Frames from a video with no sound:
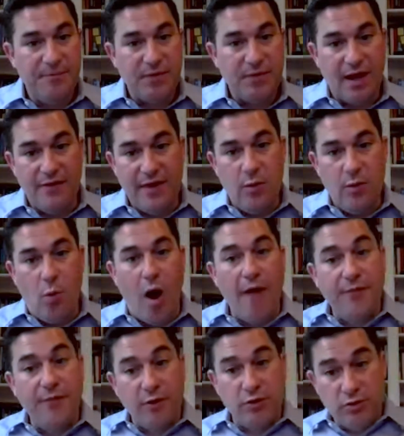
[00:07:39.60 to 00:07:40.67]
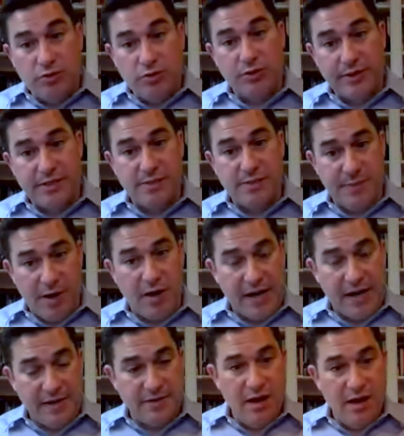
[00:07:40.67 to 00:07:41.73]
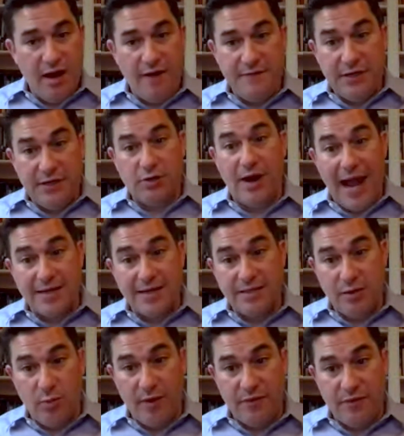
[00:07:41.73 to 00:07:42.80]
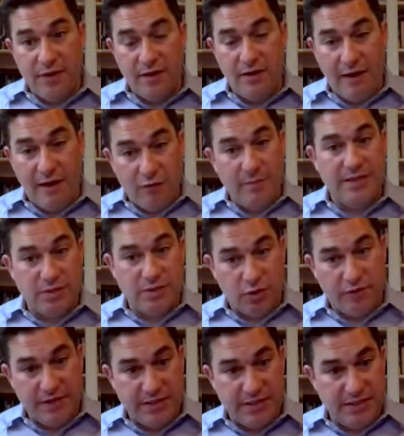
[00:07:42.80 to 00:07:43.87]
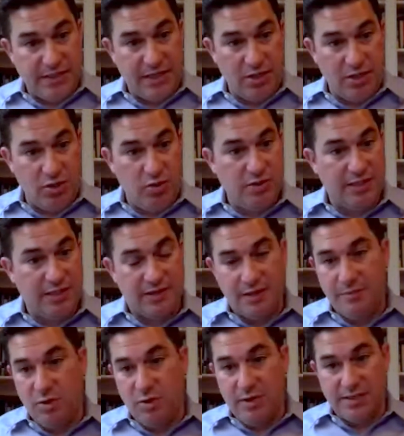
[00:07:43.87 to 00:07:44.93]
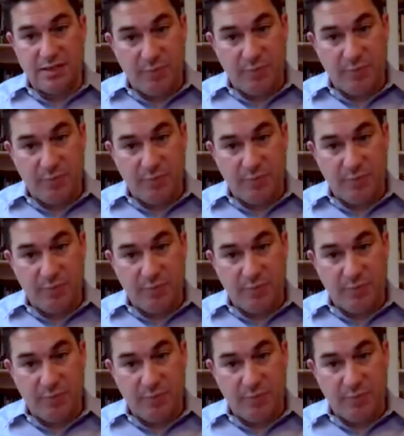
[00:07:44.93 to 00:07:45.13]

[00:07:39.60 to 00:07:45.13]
and they want their user experience of interacting with the government services they use at the municipal,